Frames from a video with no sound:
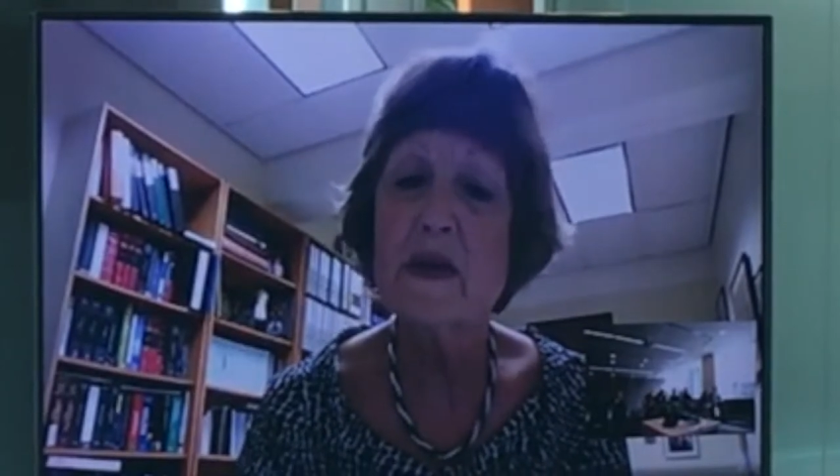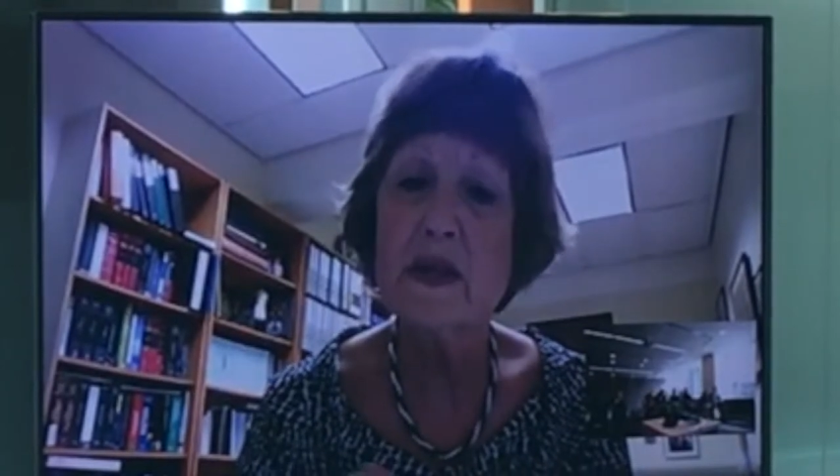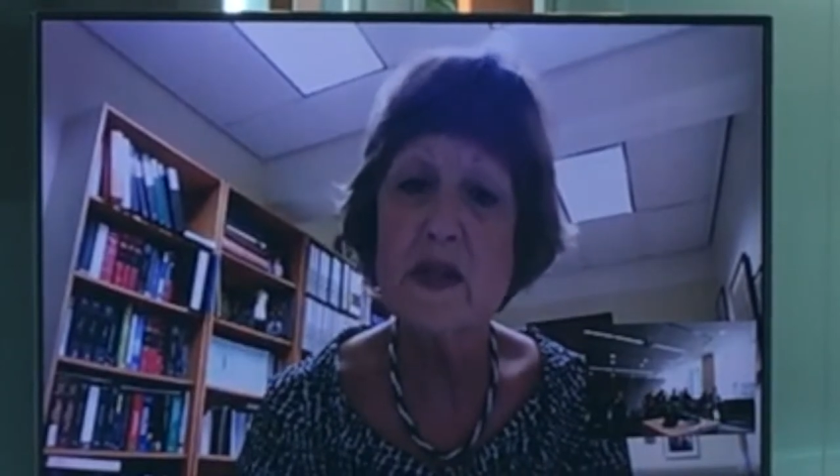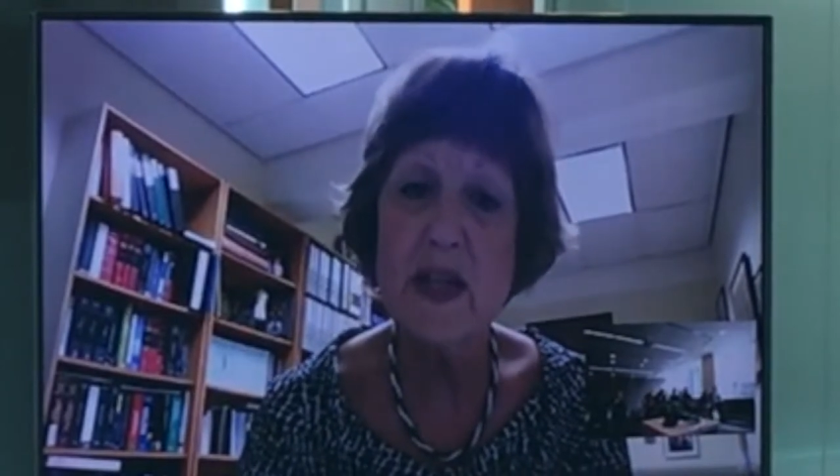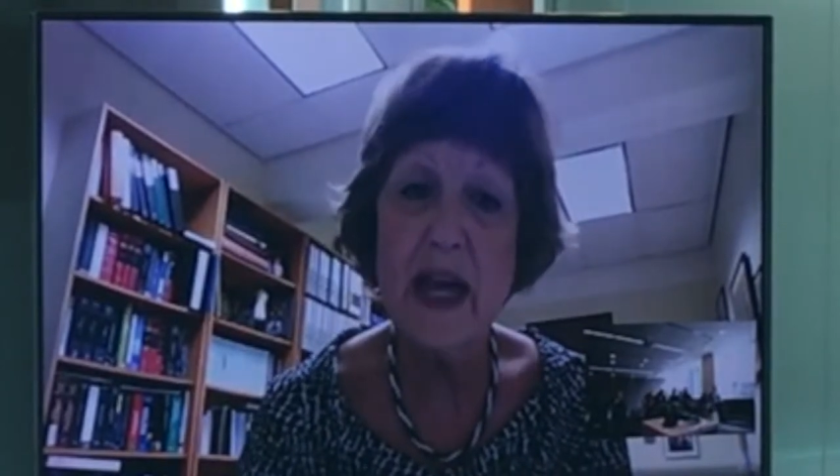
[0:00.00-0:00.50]

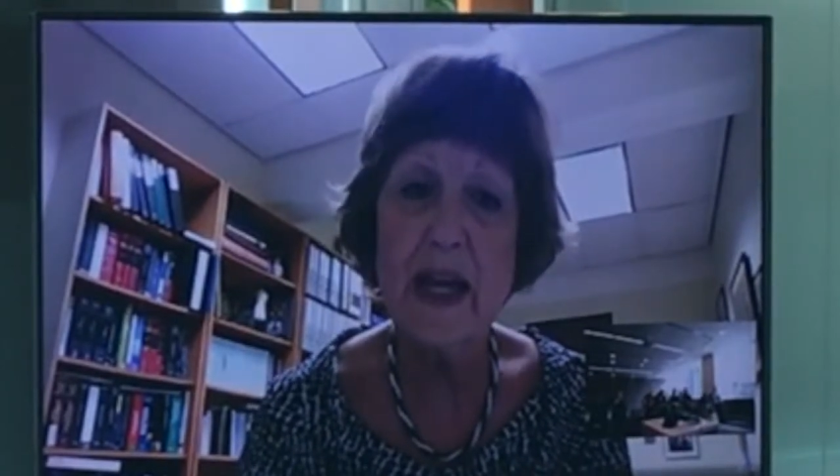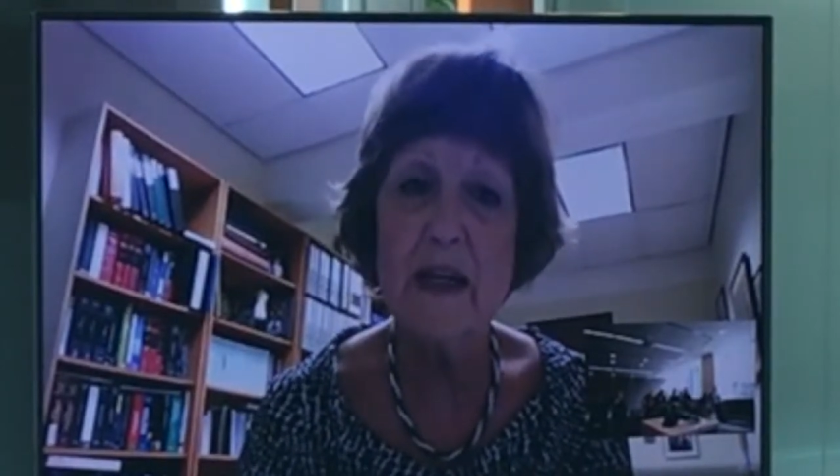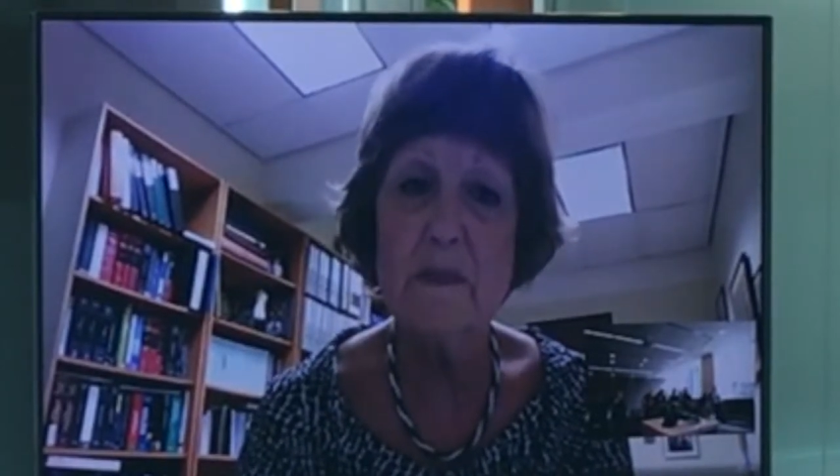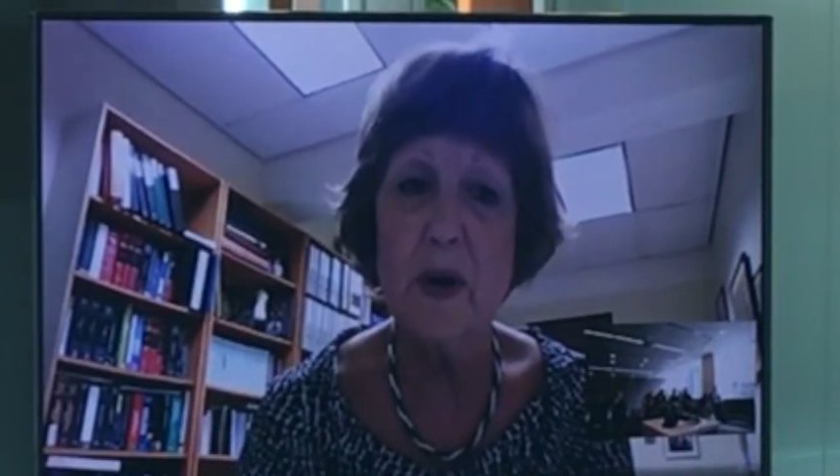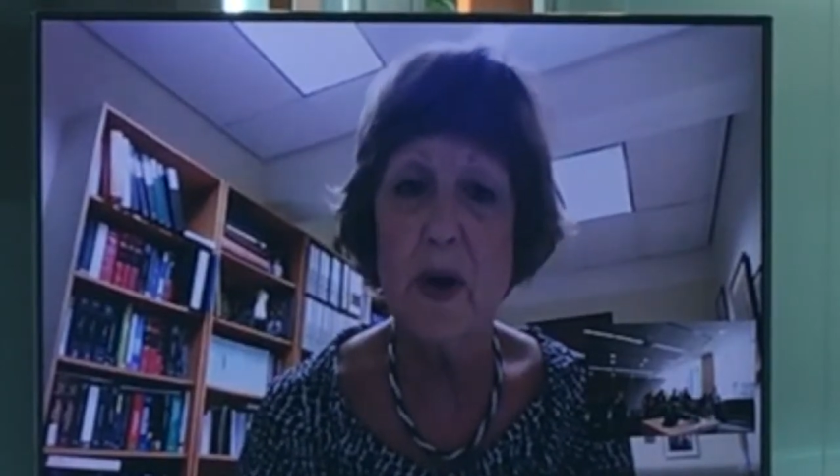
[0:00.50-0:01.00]
The
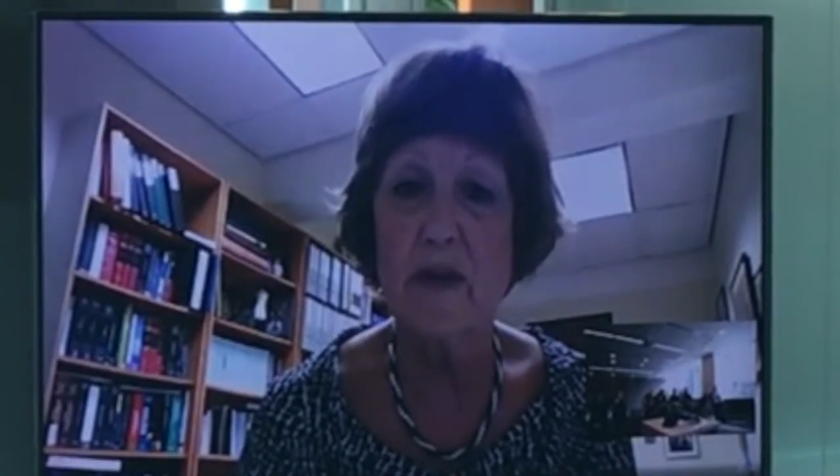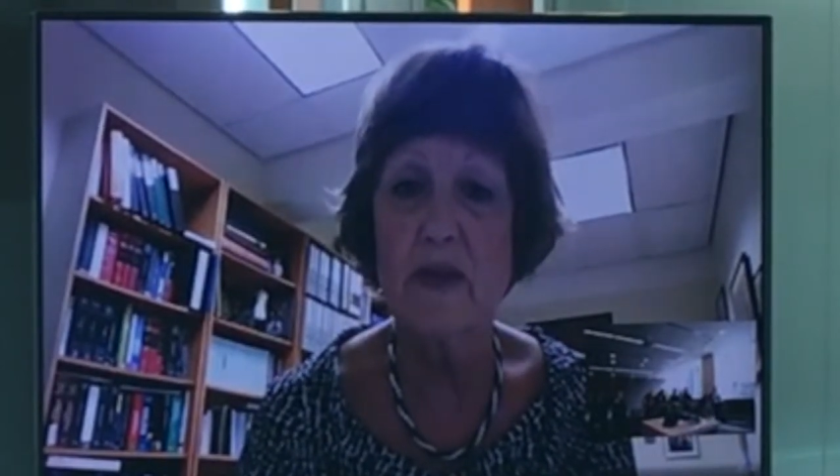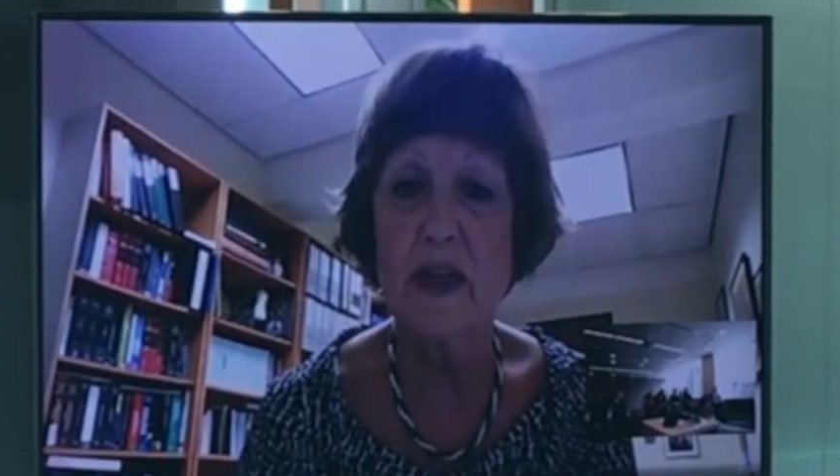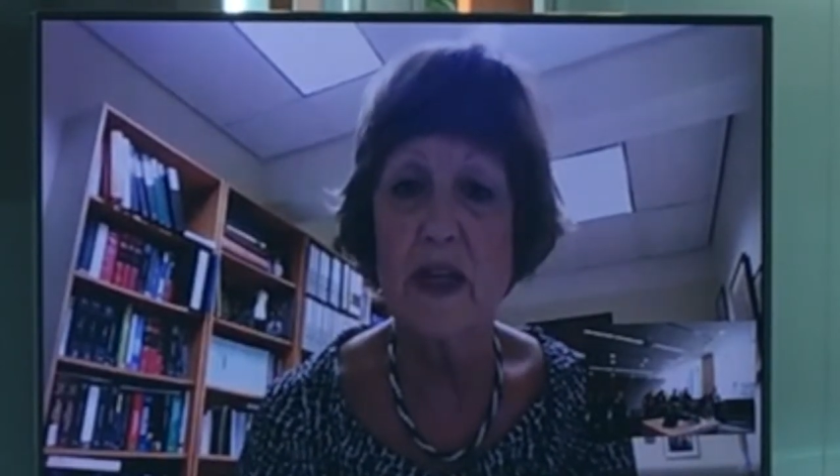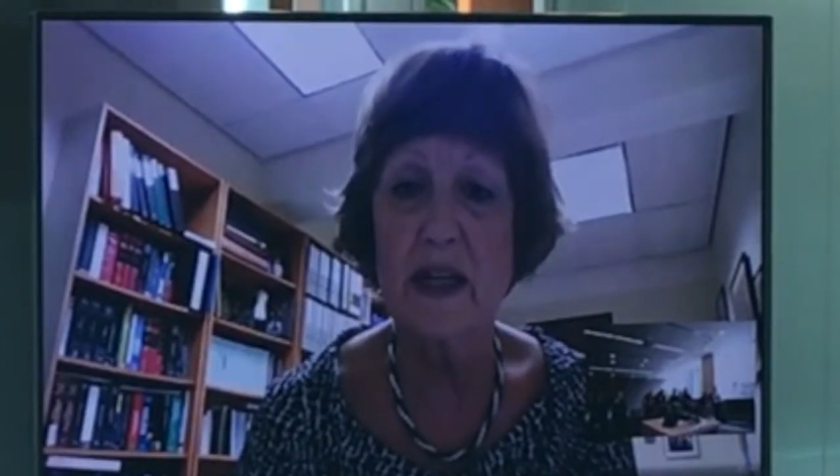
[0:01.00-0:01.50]
second part
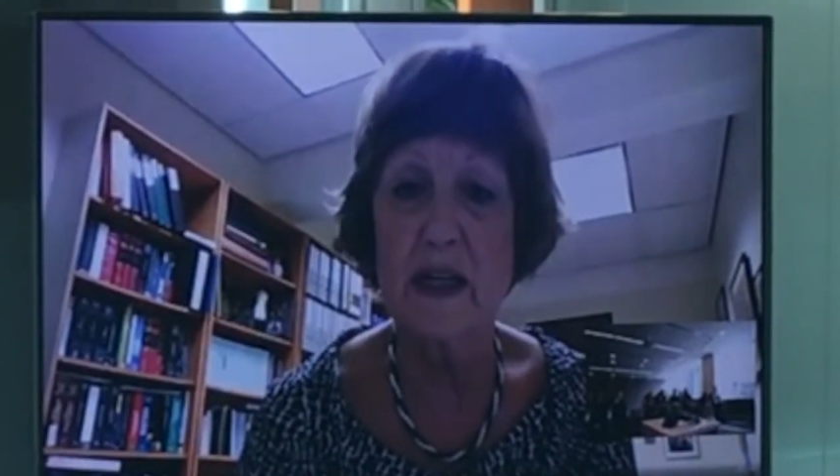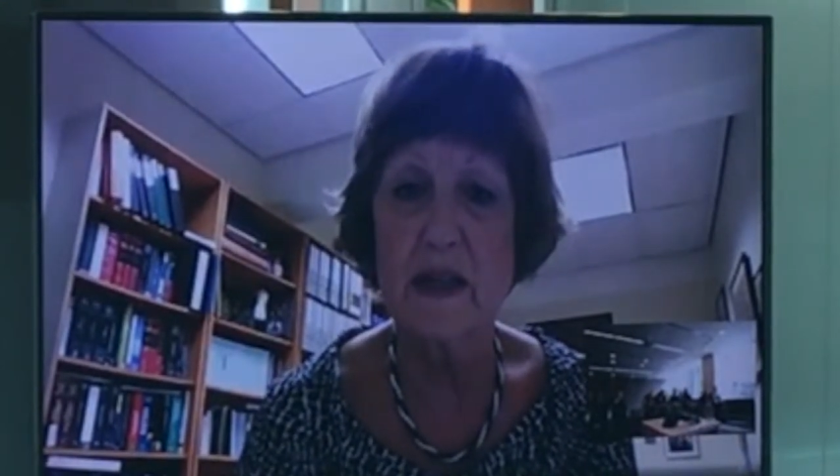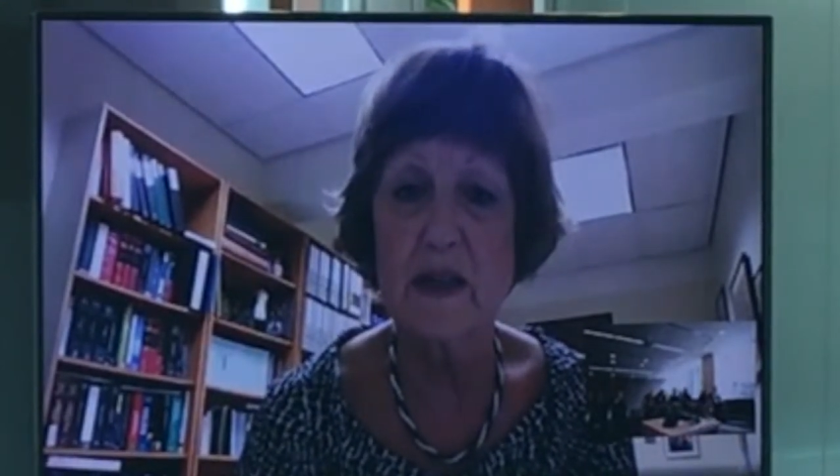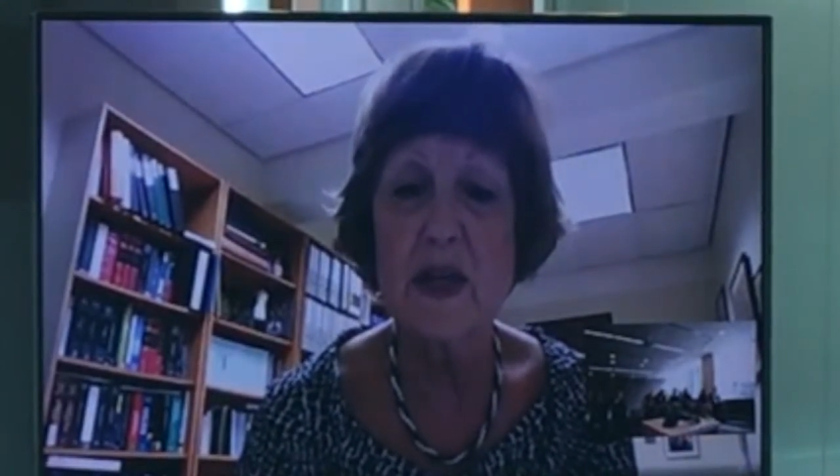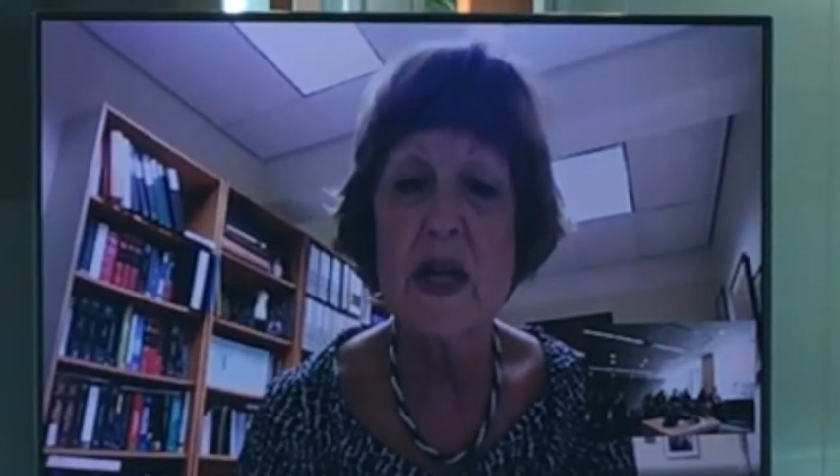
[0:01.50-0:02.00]
of it
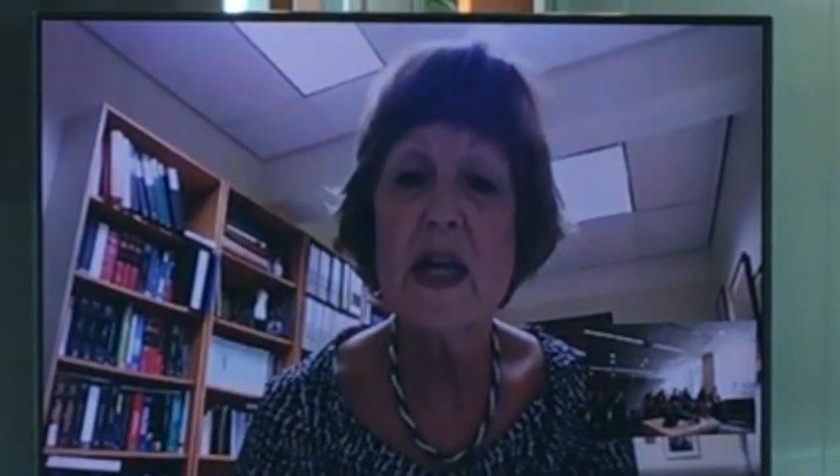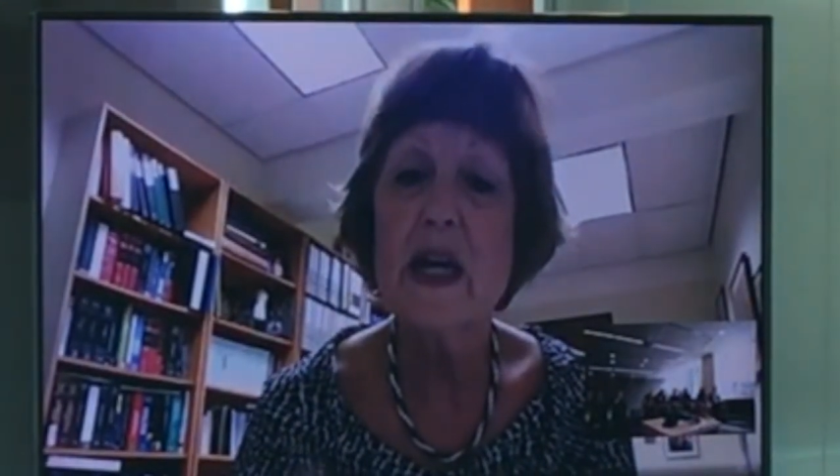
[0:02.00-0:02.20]
is,